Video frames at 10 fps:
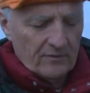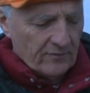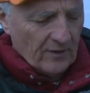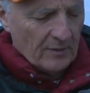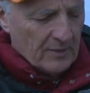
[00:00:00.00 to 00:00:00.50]

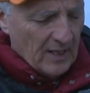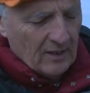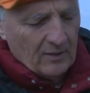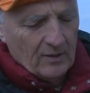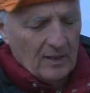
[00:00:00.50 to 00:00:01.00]
FarmTech
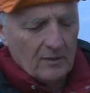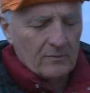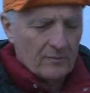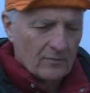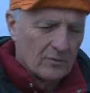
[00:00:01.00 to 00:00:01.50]

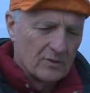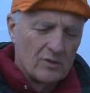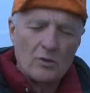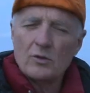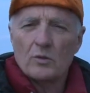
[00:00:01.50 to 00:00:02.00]
was
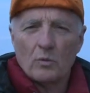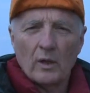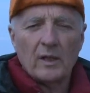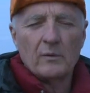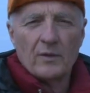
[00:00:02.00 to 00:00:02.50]
used to
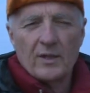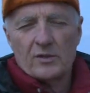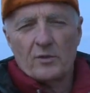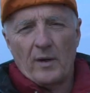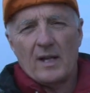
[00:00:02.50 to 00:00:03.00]
working with
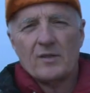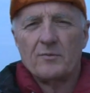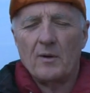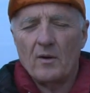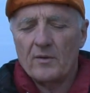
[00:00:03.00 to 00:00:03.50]
these grants
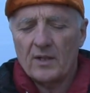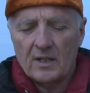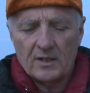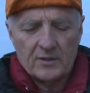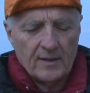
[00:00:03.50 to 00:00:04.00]
from all over the
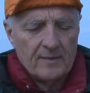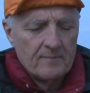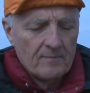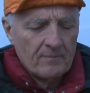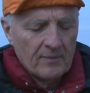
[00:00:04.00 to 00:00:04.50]
country,
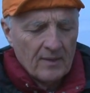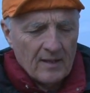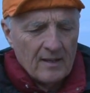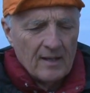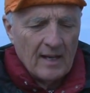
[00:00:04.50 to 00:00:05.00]

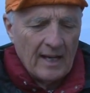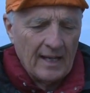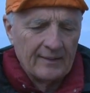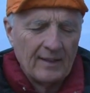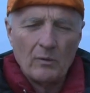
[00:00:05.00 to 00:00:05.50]

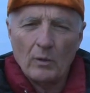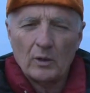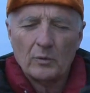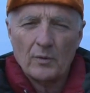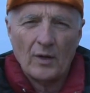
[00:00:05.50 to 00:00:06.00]
and they
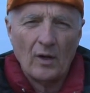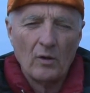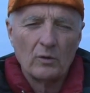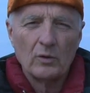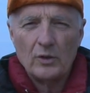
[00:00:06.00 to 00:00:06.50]
worked with our
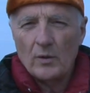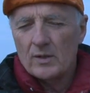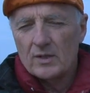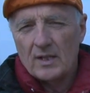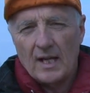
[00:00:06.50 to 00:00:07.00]
local
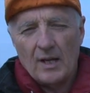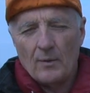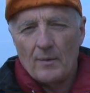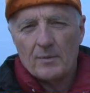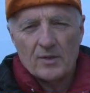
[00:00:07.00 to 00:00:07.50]
USDA
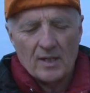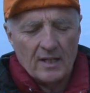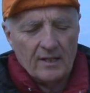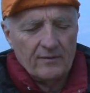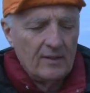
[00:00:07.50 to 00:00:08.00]

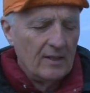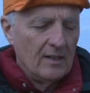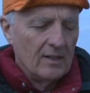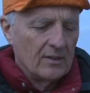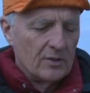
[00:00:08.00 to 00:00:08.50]
representative
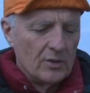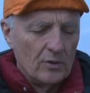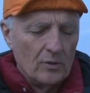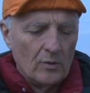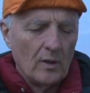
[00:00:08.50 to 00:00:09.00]

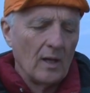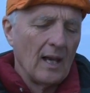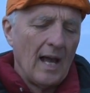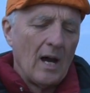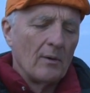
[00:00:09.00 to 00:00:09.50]
to
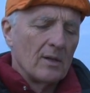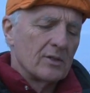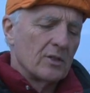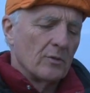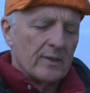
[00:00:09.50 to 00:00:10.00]
allow
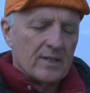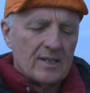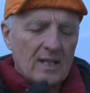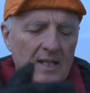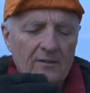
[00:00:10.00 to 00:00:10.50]
us to
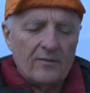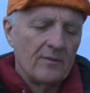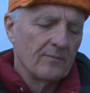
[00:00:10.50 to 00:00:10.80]
receive